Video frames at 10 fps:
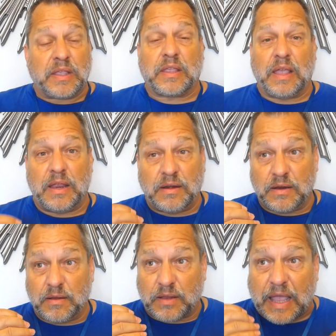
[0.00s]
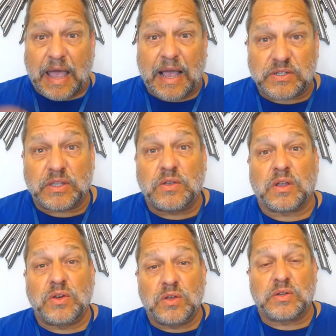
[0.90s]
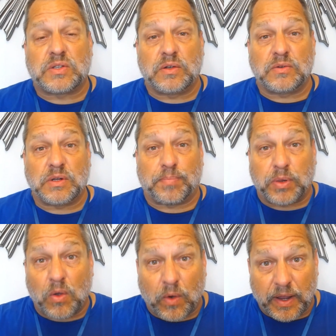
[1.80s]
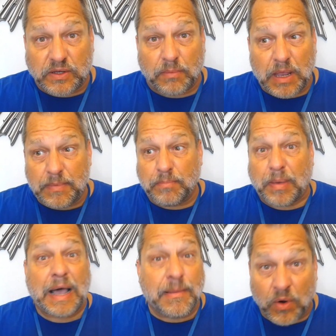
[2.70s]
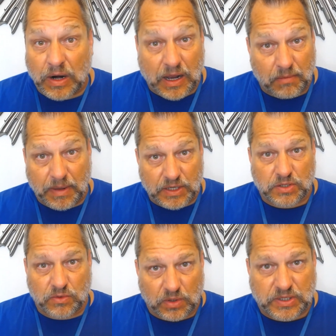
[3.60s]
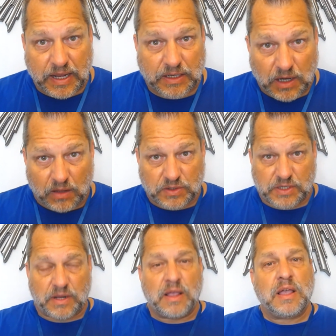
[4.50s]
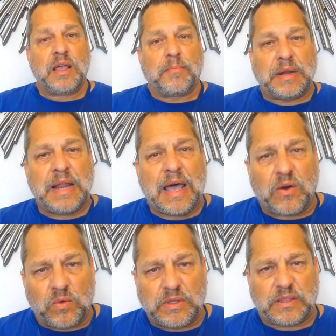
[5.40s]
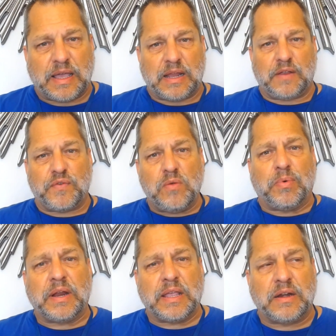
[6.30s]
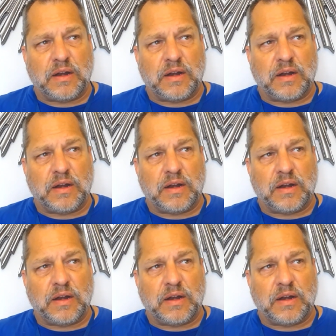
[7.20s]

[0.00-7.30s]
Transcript: And cash that you can use to deploy to maybe buy more automation or technology. But not only that, if you bring in an